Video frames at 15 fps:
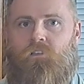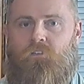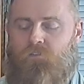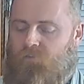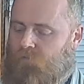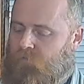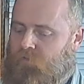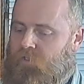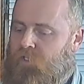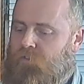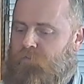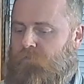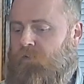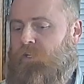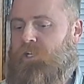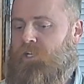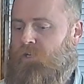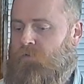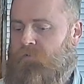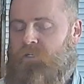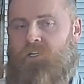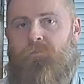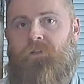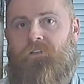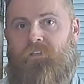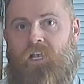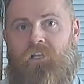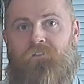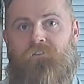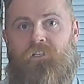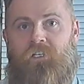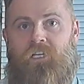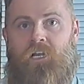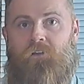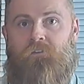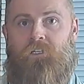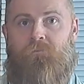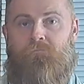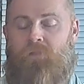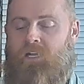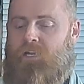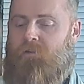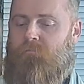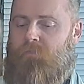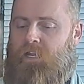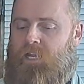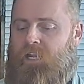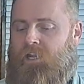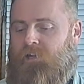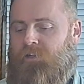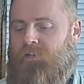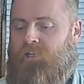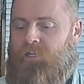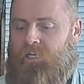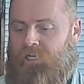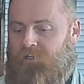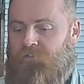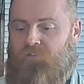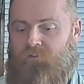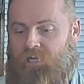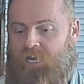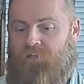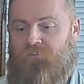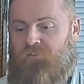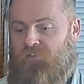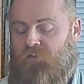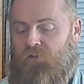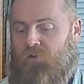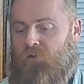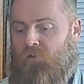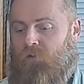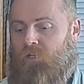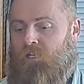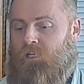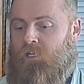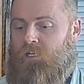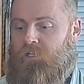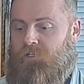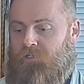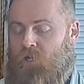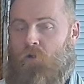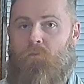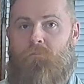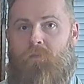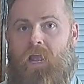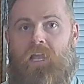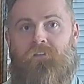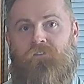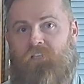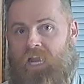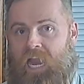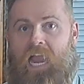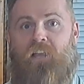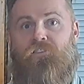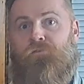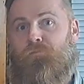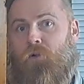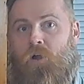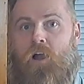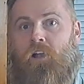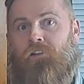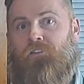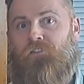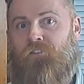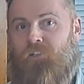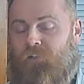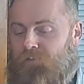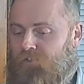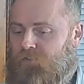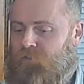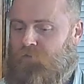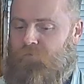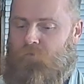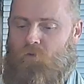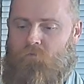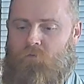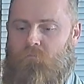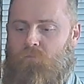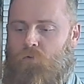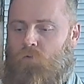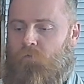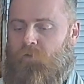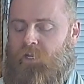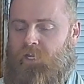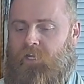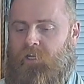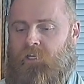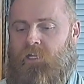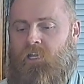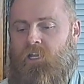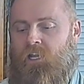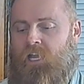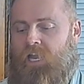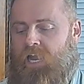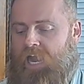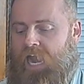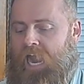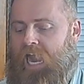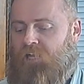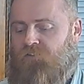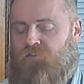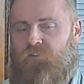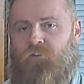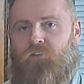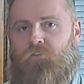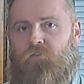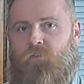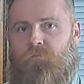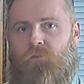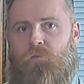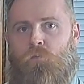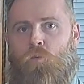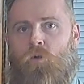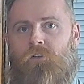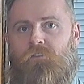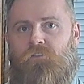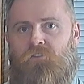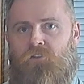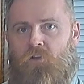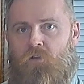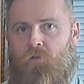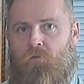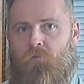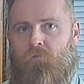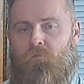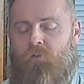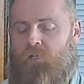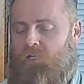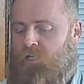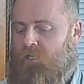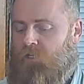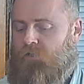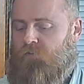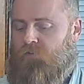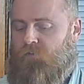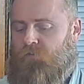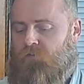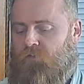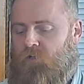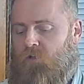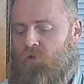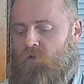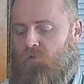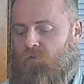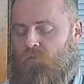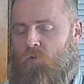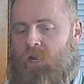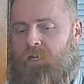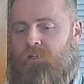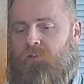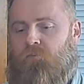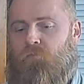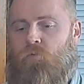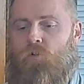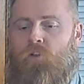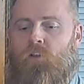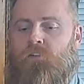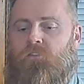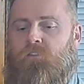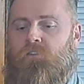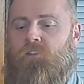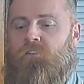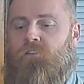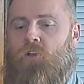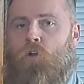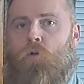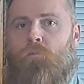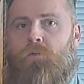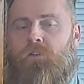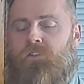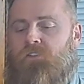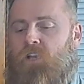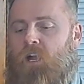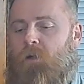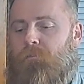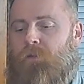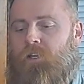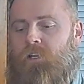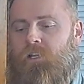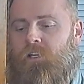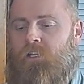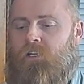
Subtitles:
So in this video, I'm going to be testing out the Minuteman International No Mess Ash Box. This is for removing ashes from your wood stove. So the way this works is this opens up